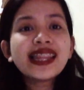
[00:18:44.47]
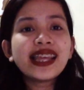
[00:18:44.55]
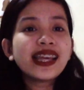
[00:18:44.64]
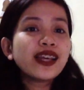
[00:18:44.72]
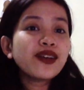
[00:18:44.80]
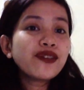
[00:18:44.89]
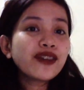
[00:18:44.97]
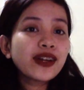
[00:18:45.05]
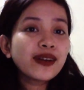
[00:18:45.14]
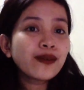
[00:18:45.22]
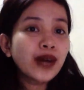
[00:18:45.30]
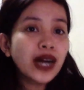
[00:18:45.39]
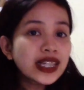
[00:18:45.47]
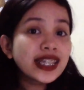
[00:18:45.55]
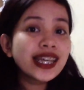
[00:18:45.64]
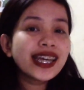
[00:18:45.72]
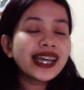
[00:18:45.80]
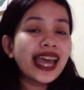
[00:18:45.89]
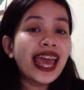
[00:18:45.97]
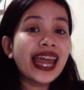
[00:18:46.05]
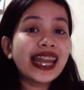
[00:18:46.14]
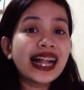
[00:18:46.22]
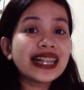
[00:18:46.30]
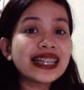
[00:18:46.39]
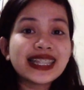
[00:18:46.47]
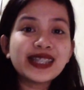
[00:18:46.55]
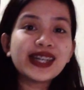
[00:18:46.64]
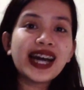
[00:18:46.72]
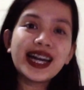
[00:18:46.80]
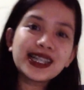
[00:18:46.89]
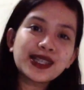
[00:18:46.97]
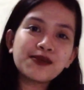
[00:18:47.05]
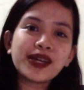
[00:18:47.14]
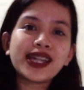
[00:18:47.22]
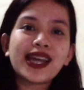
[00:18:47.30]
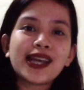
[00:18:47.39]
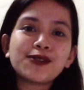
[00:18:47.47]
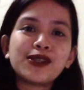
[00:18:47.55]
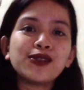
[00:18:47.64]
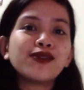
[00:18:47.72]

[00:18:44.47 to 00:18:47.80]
Thank you for watching and I'll see you guys in my next one.